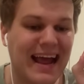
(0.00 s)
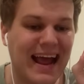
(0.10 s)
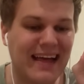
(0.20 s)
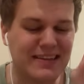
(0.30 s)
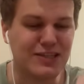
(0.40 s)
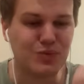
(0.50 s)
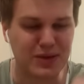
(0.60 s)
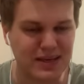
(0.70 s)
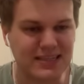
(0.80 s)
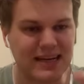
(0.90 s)
And this is where
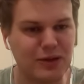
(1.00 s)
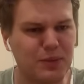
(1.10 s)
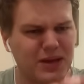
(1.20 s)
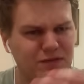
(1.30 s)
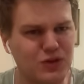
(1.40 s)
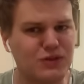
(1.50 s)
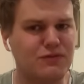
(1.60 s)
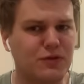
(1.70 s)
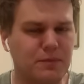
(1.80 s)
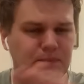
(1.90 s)
things get a little bit confusing
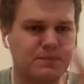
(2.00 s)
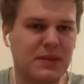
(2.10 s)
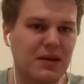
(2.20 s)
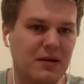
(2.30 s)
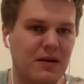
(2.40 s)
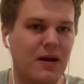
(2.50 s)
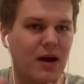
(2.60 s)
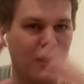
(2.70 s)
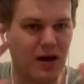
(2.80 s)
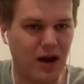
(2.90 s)
for
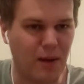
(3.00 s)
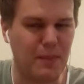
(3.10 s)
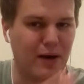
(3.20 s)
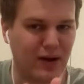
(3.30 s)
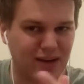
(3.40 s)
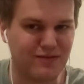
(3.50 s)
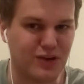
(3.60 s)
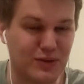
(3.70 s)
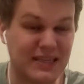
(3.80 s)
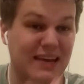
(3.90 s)
American
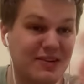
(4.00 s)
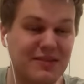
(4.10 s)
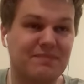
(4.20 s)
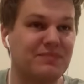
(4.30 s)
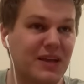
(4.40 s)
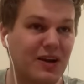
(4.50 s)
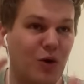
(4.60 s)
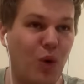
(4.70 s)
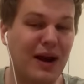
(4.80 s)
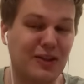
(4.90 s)
viewers, and even
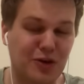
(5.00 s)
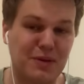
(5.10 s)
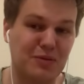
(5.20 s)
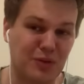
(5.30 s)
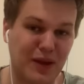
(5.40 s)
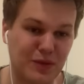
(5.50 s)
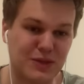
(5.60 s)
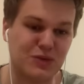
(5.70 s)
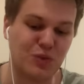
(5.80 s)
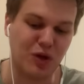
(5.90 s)
quite a lot of people around the
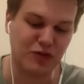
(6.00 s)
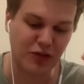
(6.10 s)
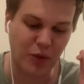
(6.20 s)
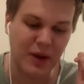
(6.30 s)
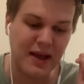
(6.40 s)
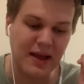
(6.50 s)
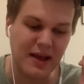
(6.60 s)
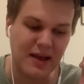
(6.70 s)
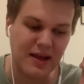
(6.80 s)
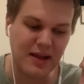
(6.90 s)
Western world. So
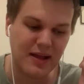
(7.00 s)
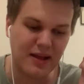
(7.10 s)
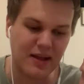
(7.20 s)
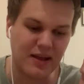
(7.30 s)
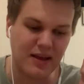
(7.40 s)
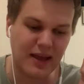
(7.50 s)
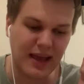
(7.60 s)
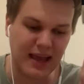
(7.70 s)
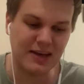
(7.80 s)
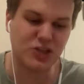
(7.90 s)

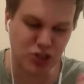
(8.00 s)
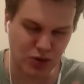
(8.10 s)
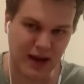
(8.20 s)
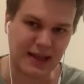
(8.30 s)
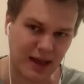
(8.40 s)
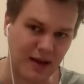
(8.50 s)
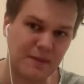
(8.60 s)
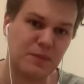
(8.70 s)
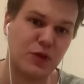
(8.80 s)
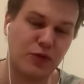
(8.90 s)
in Australia,
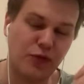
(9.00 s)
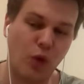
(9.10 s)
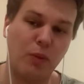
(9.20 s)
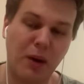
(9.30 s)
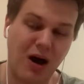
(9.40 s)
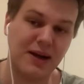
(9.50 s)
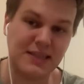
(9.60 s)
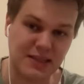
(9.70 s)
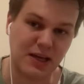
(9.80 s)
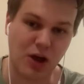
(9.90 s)
the 4
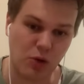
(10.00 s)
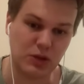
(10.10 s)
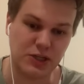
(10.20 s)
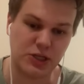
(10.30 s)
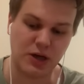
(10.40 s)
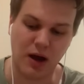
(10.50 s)
parties in the coalition